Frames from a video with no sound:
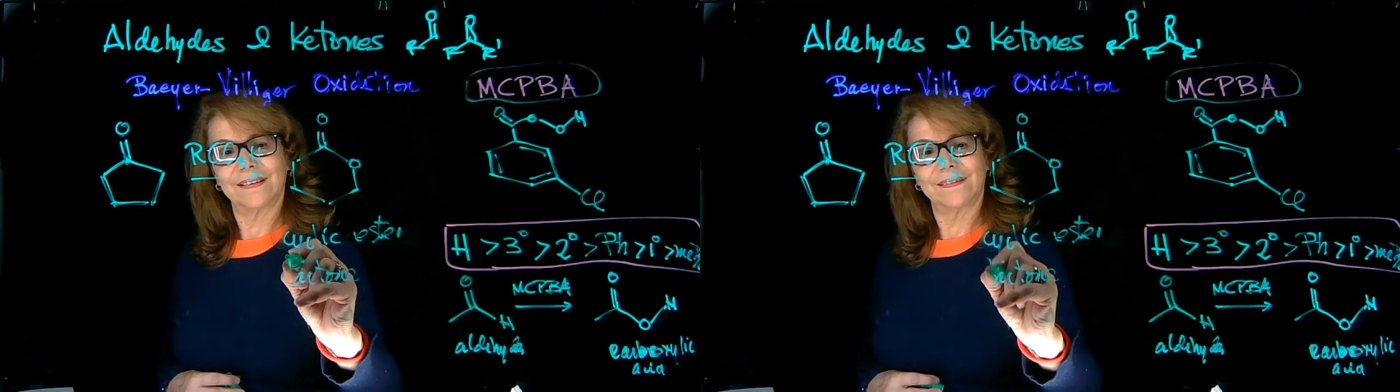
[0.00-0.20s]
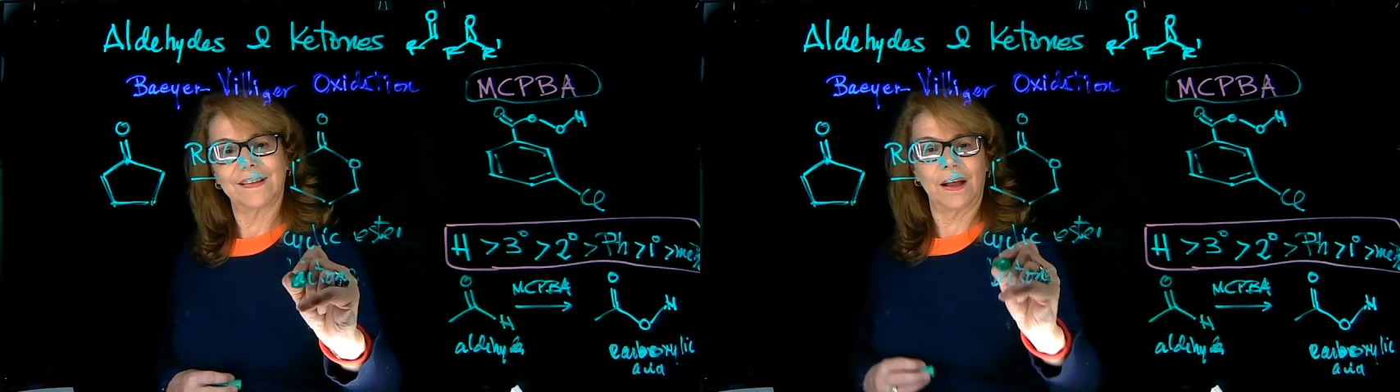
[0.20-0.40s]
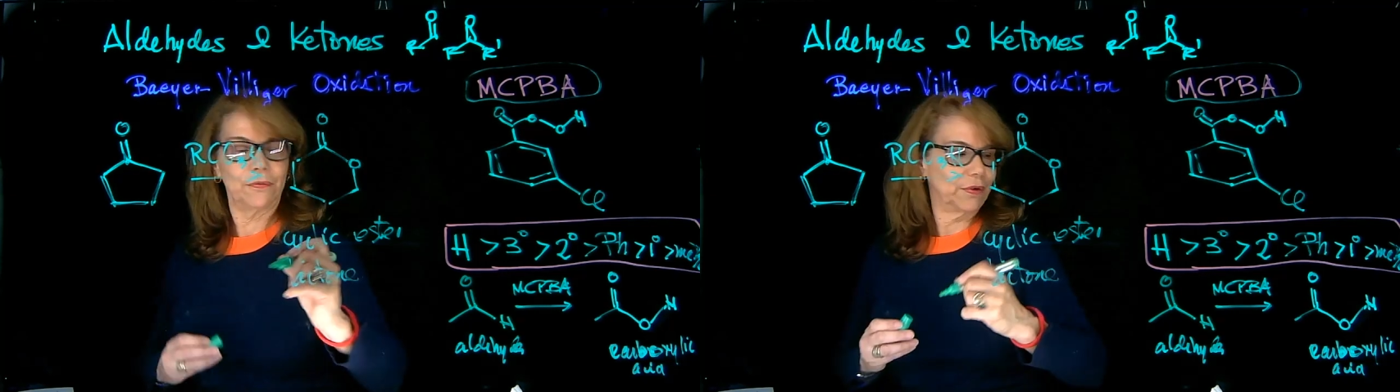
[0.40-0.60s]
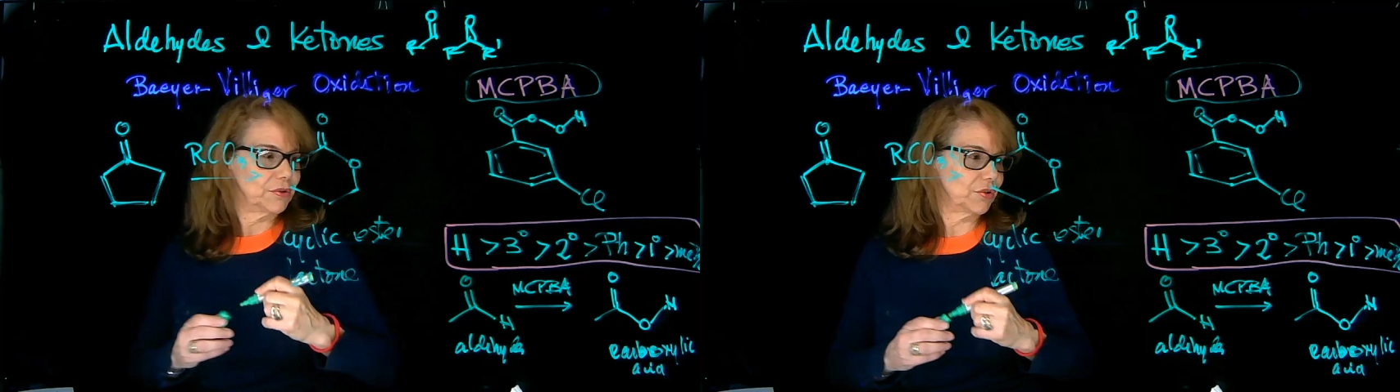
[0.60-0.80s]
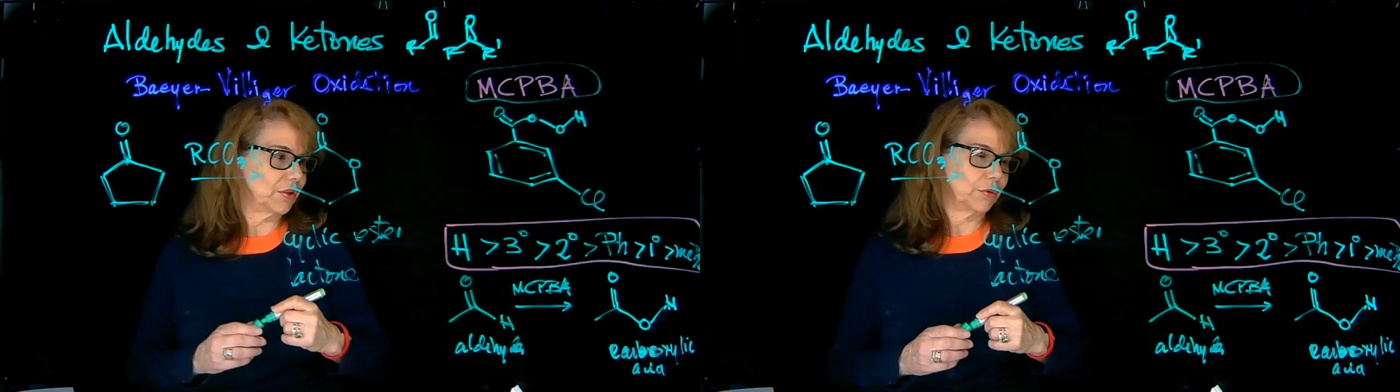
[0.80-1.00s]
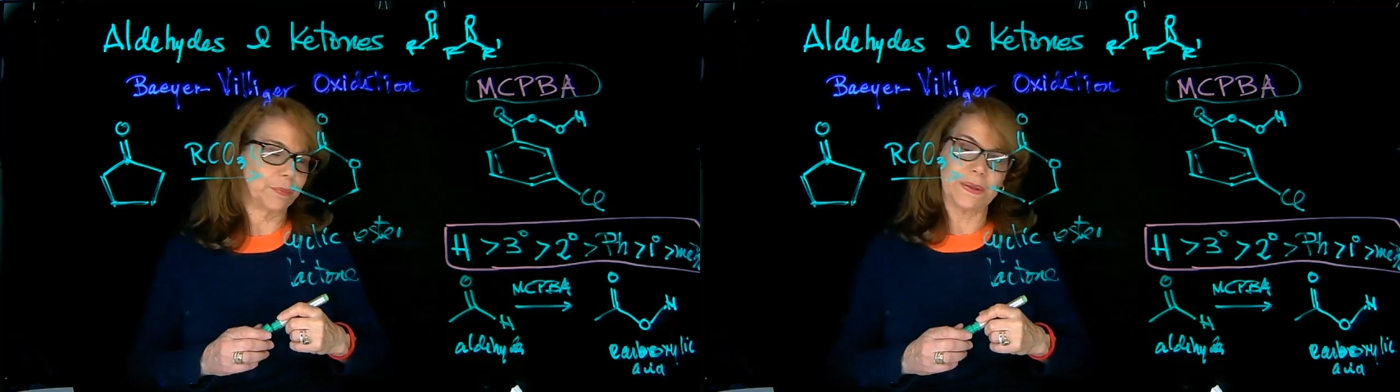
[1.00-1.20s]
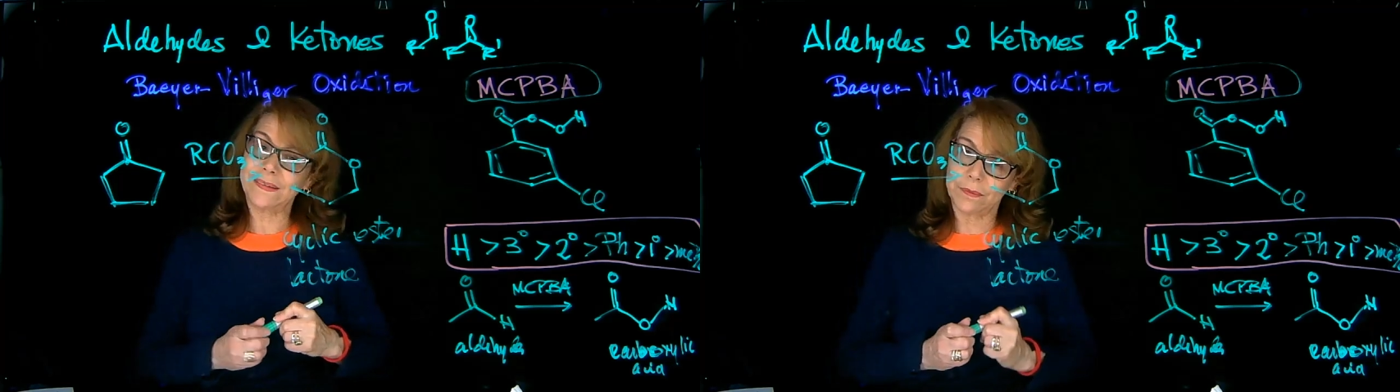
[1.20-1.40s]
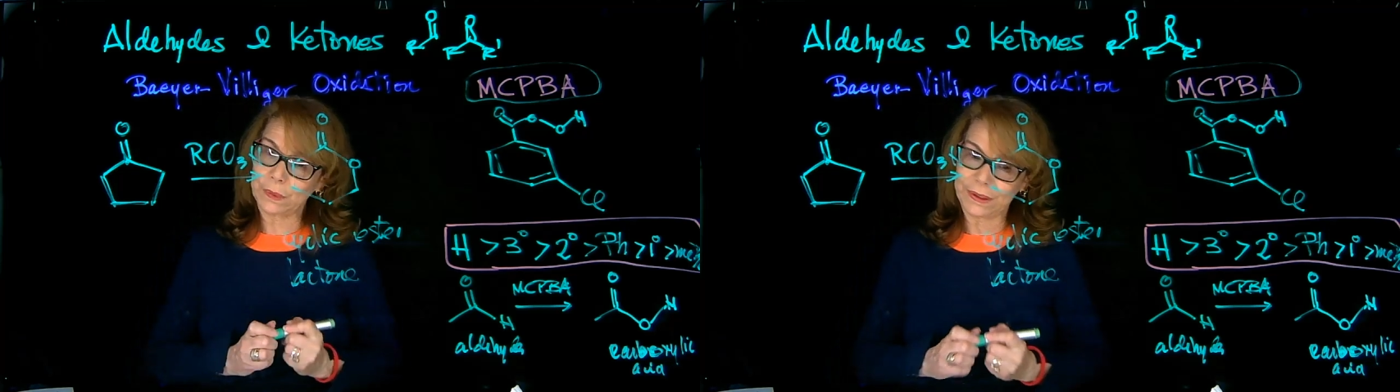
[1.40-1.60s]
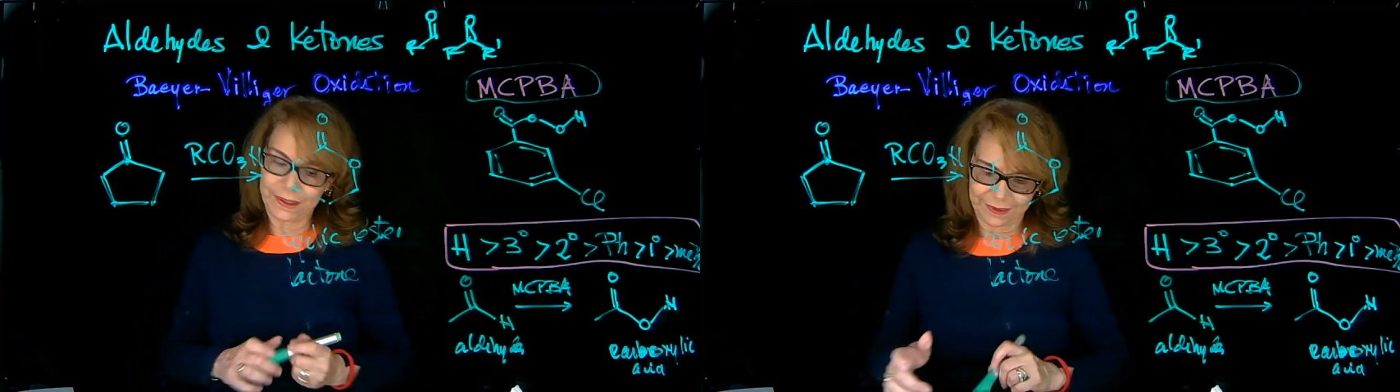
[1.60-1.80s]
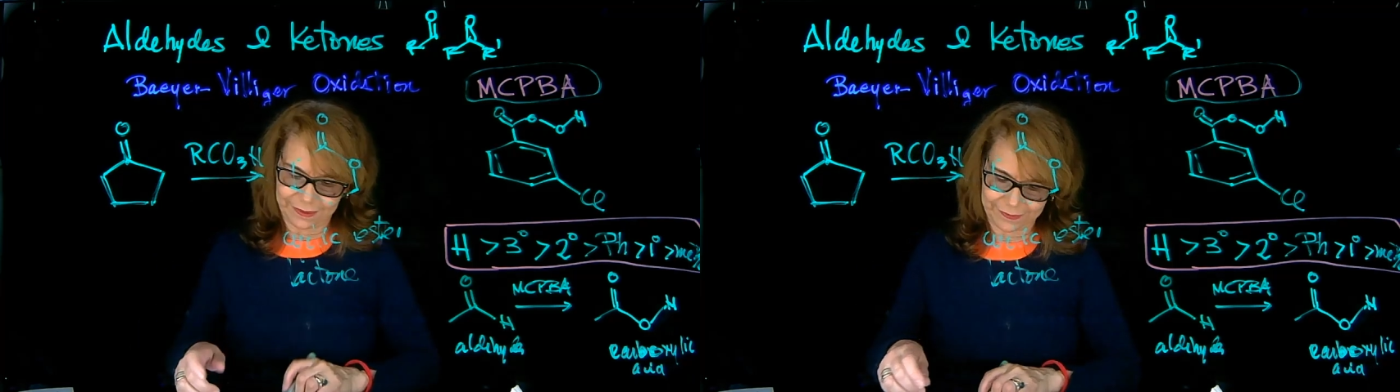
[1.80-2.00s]
Not functional group, it's simply
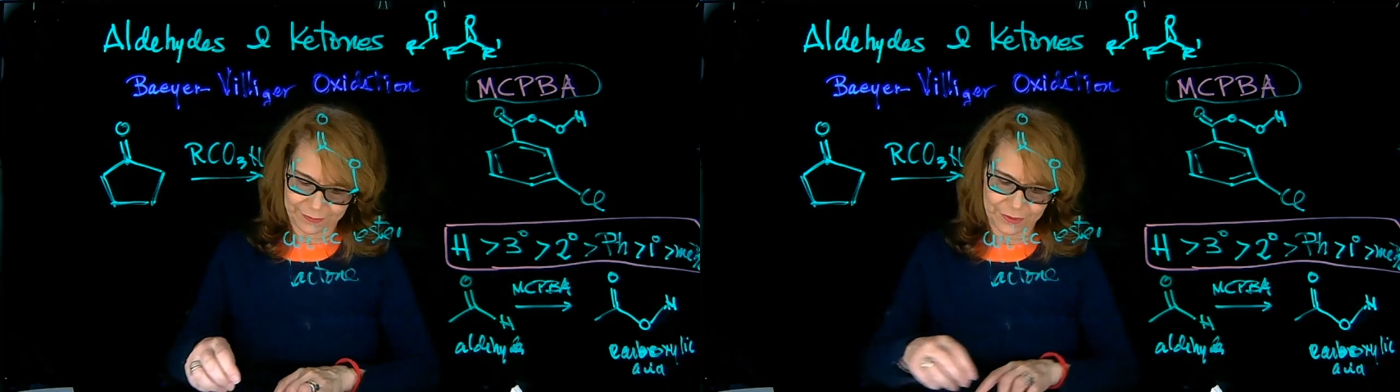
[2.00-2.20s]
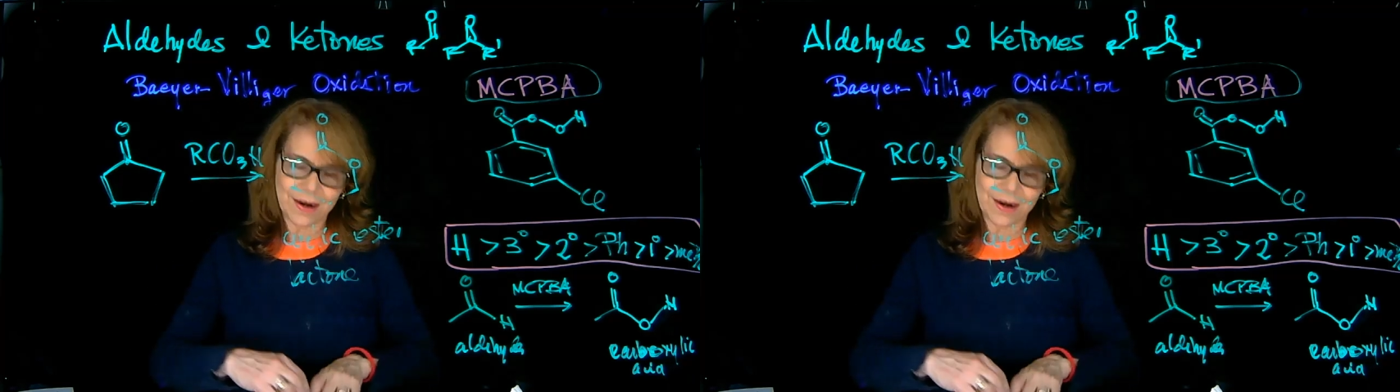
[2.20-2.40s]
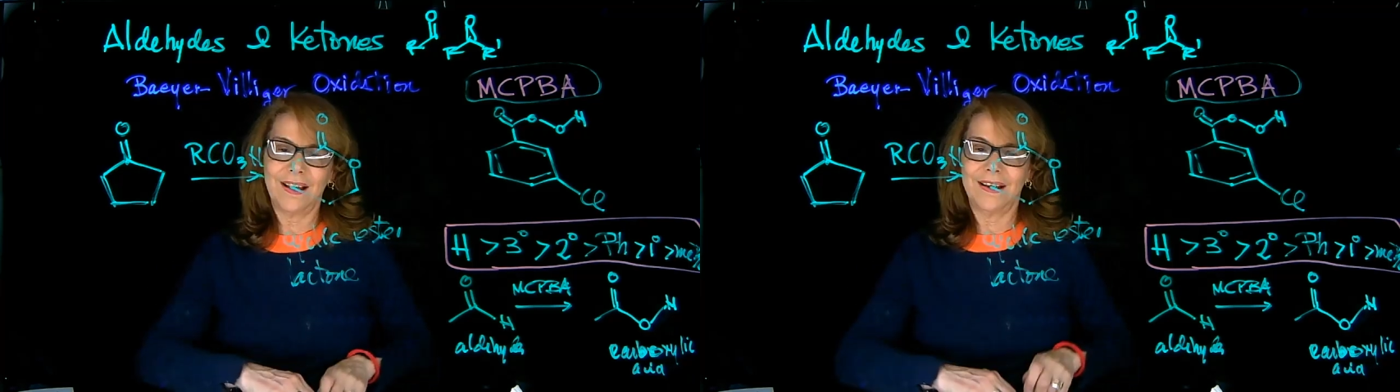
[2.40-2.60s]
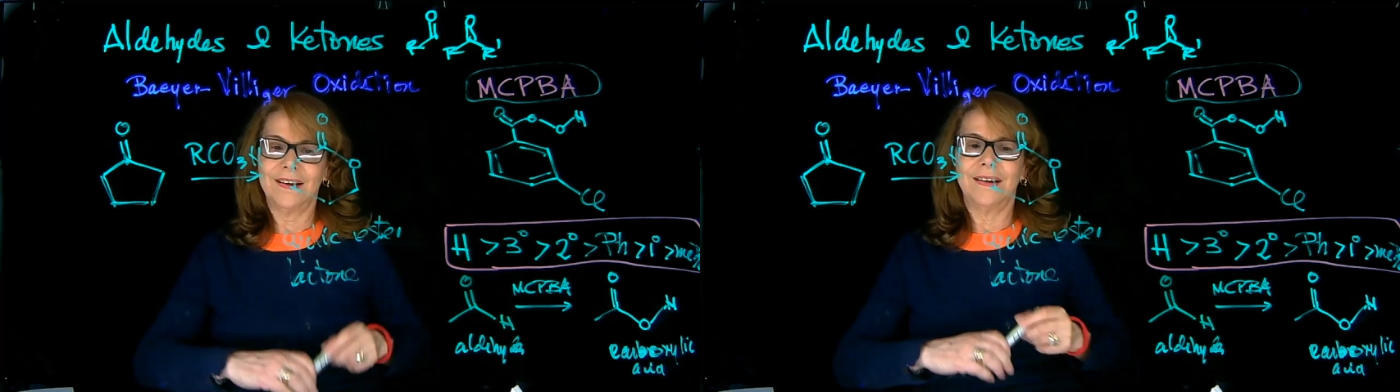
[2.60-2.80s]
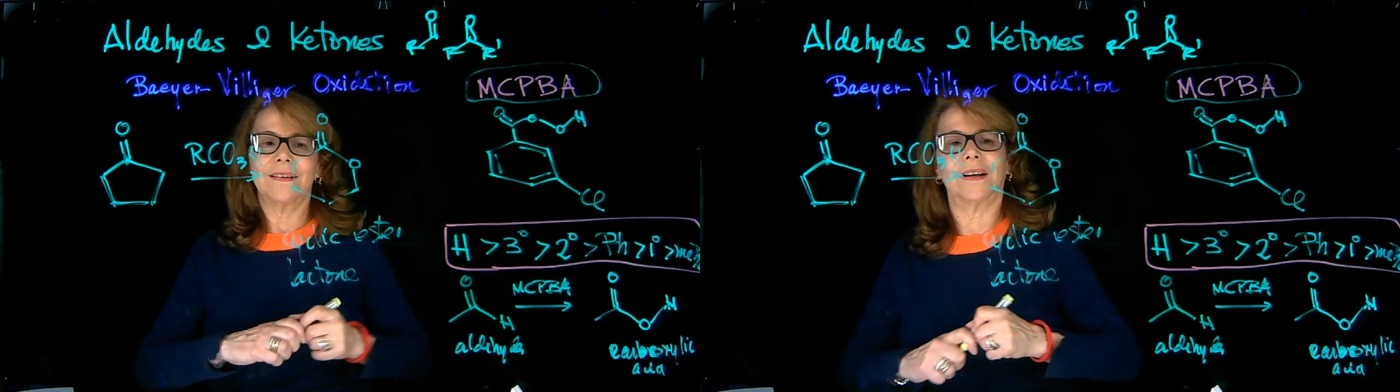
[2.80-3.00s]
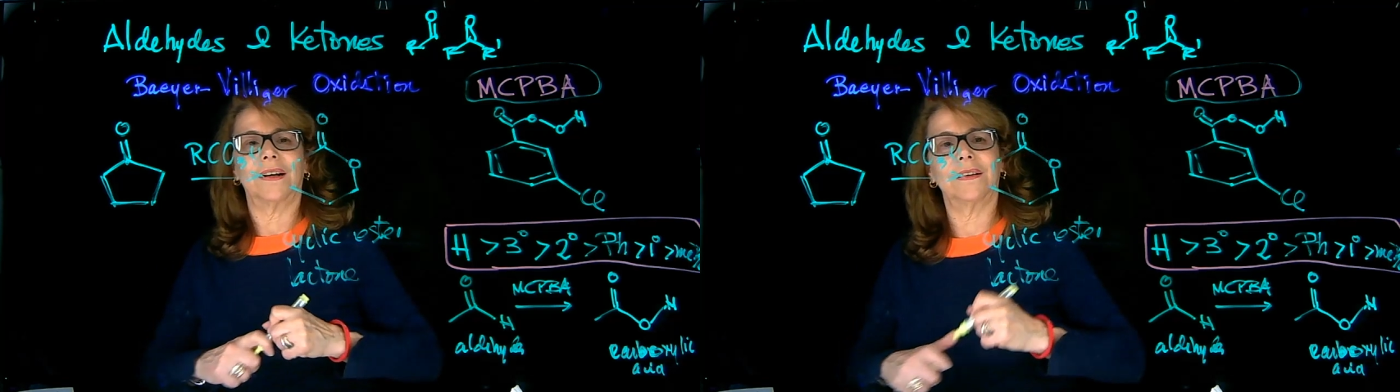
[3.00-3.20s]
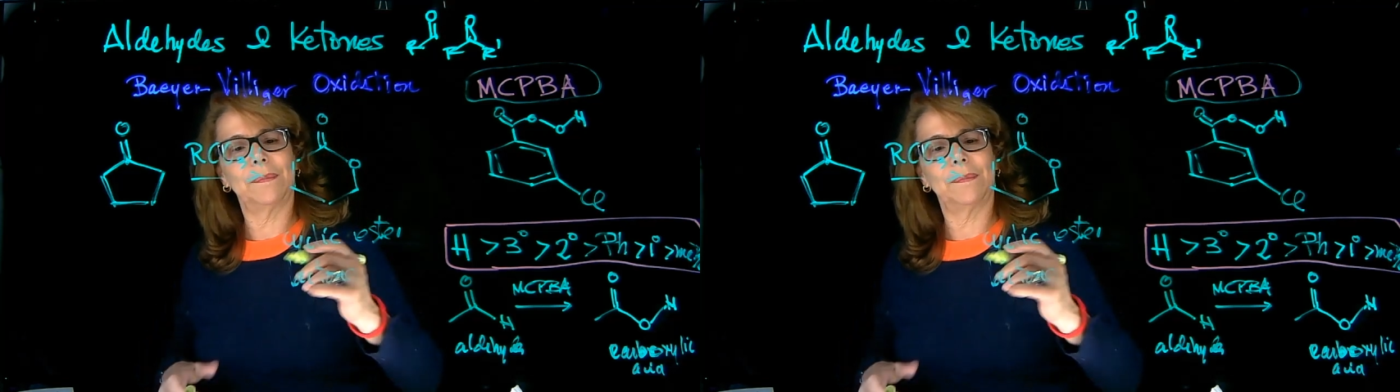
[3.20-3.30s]
an ester, right?